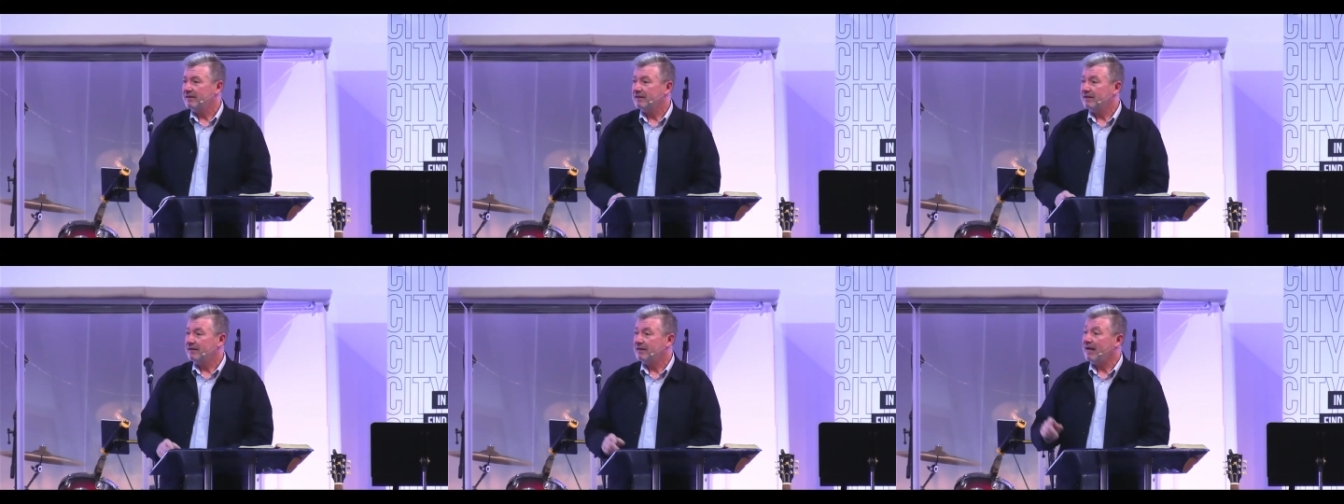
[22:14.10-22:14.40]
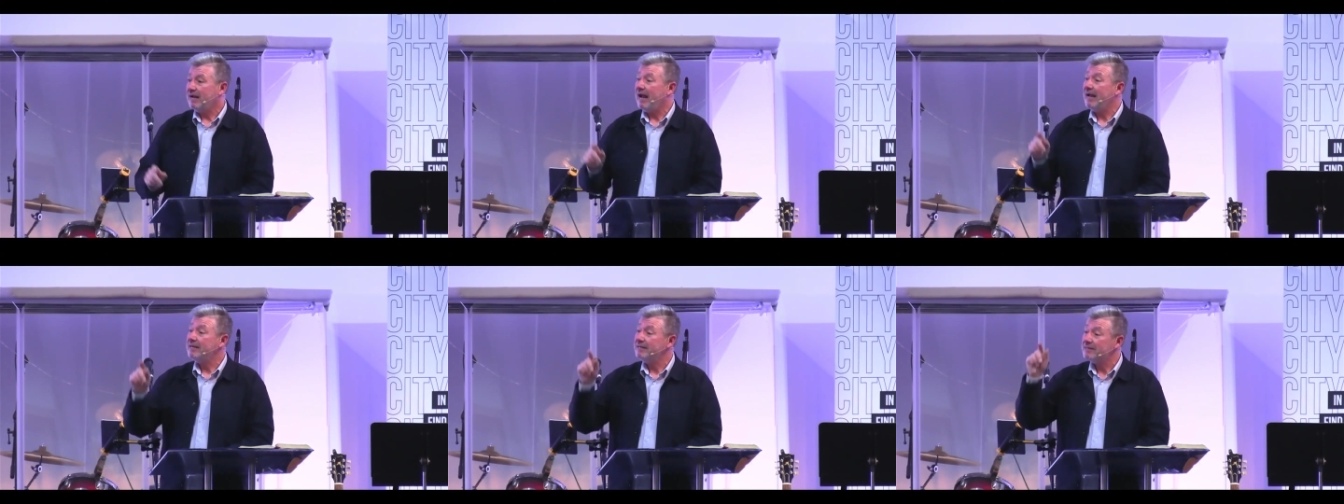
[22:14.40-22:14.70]

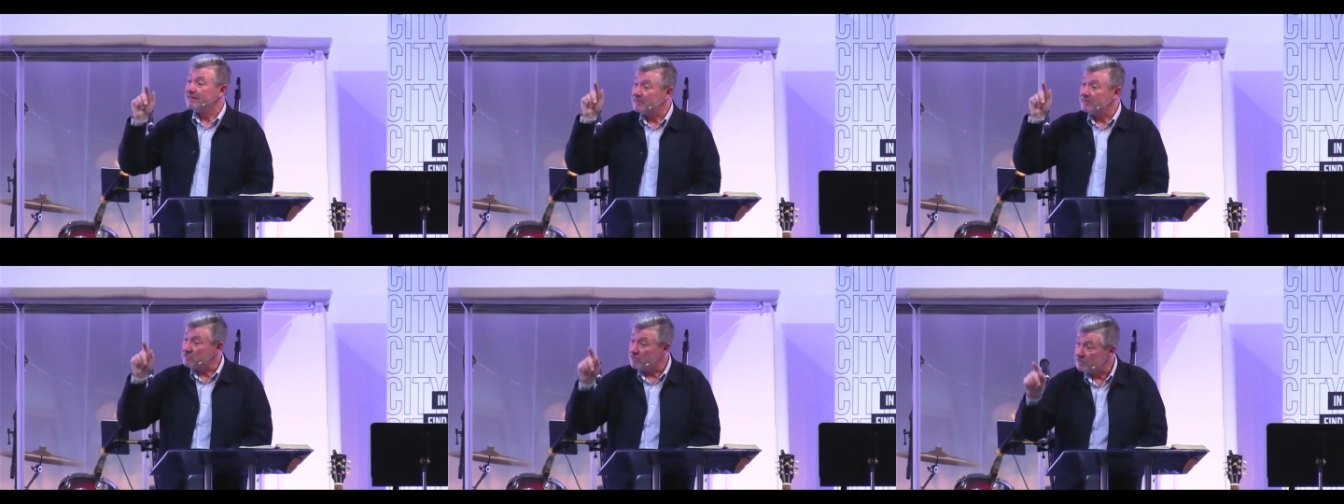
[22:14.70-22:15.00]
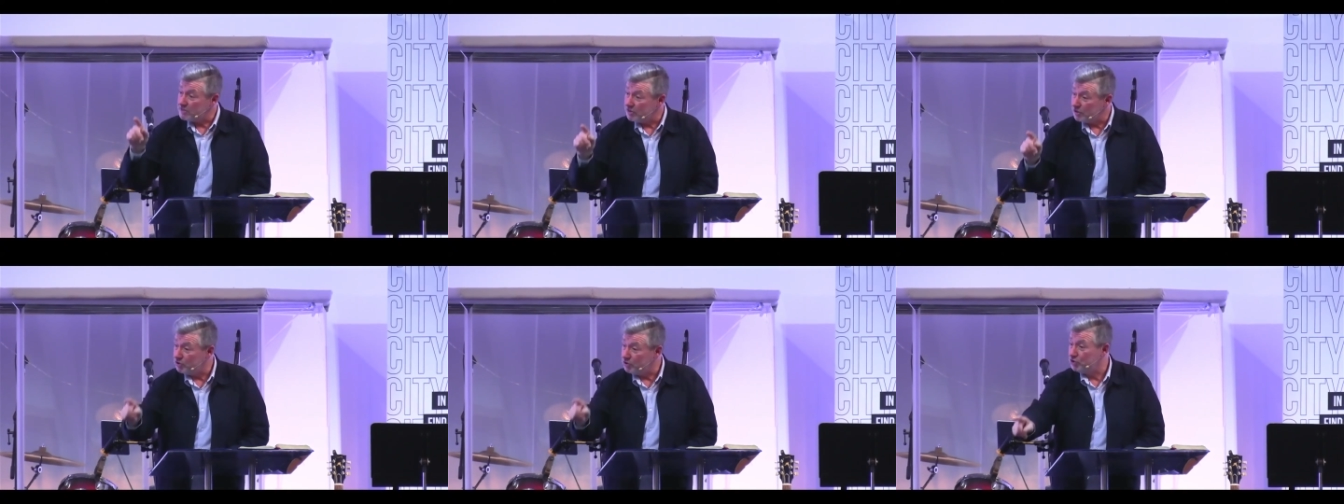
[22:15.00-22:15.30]
Kindness
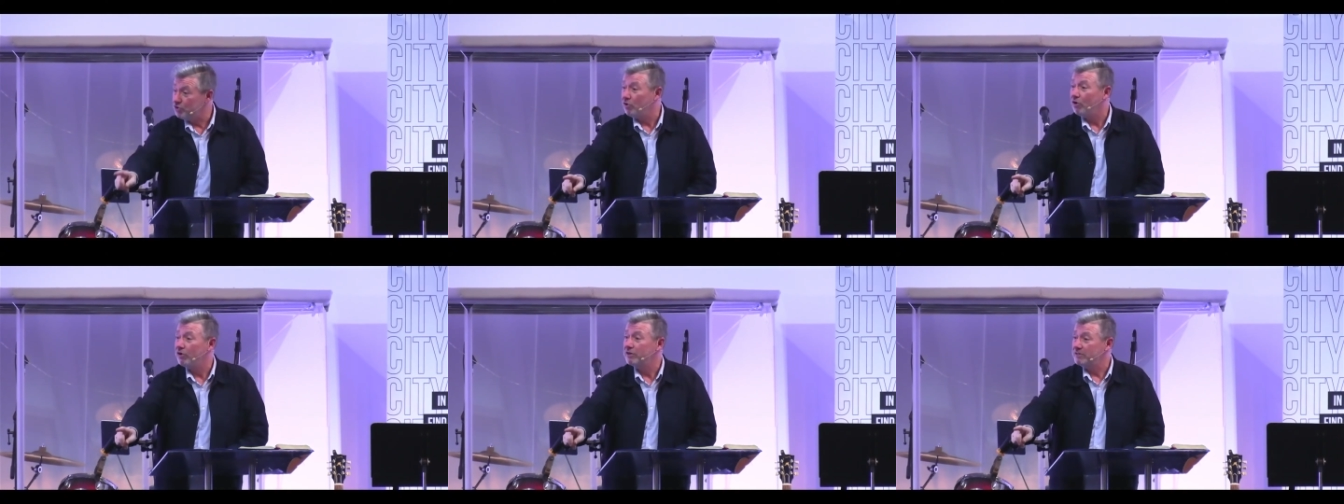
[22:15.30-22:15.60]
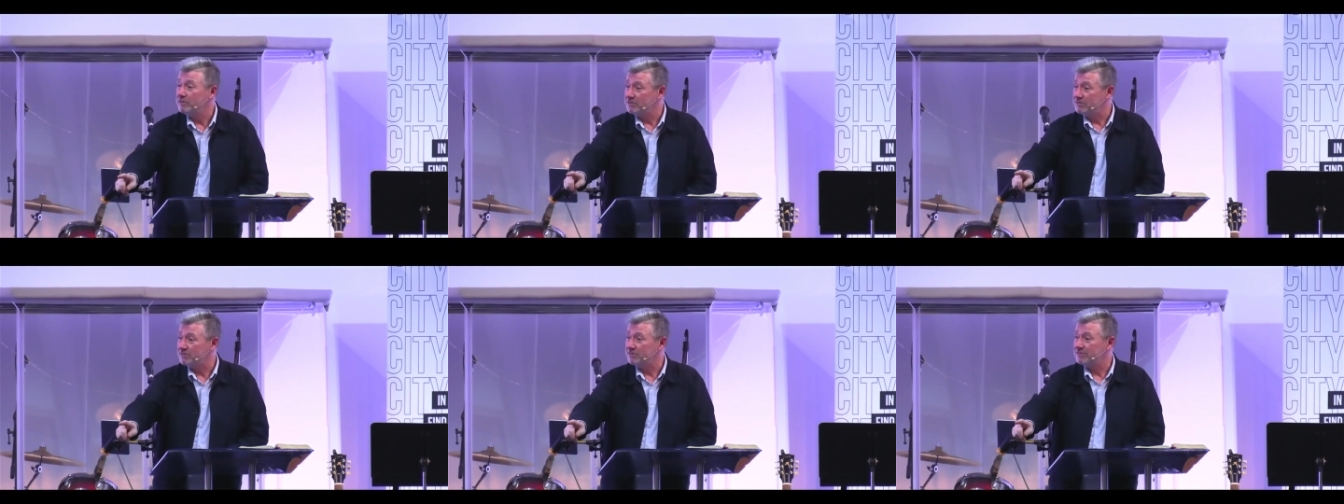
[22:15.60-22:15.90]
is a
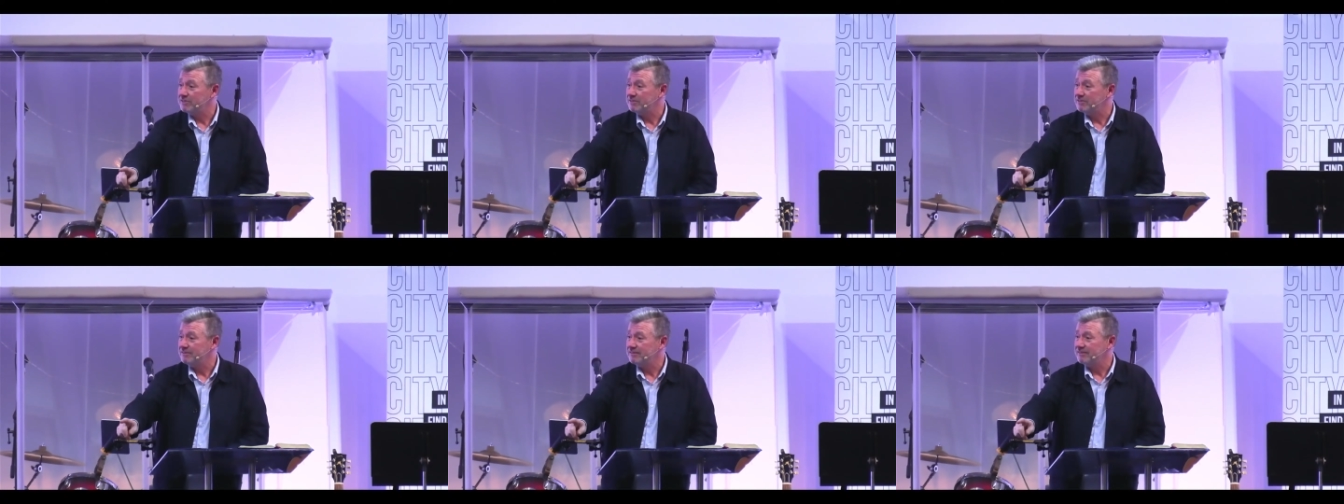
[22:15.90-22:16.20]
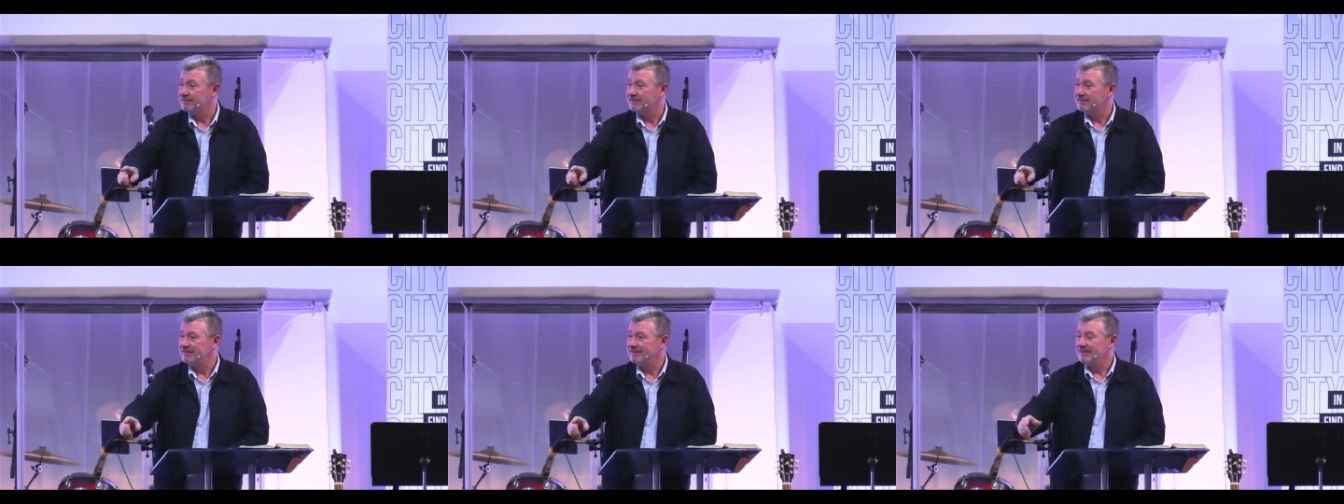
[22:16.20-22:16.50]
choice.
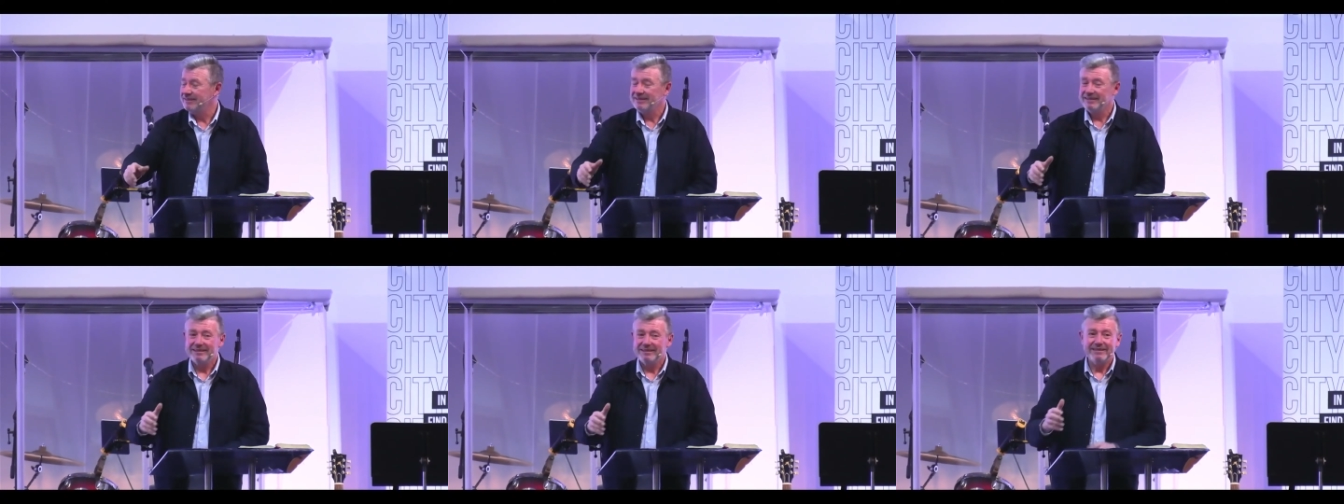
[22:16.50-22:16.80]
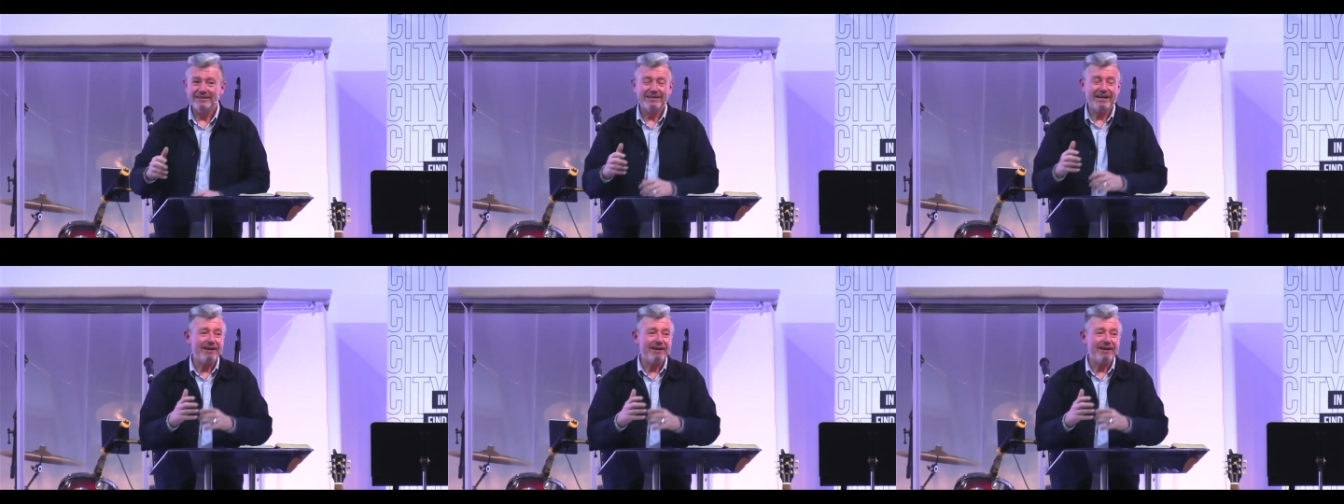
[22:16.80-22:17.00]
And